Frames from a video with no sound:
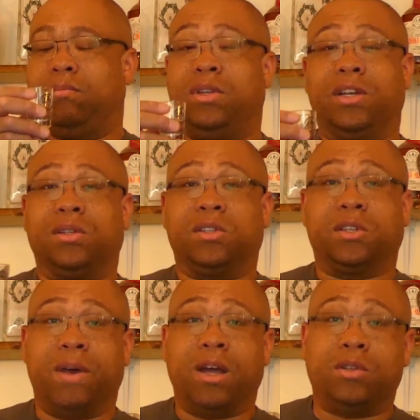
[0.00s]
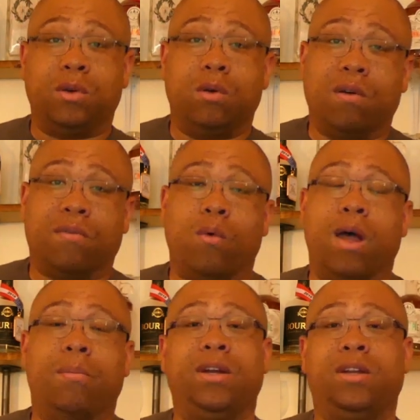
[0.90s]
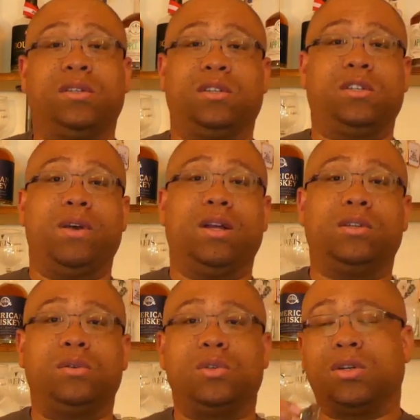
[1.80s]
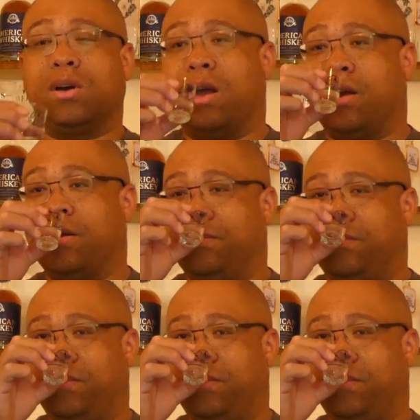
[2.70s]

Doesn't smell too overwhelming, doesn't smell too strong.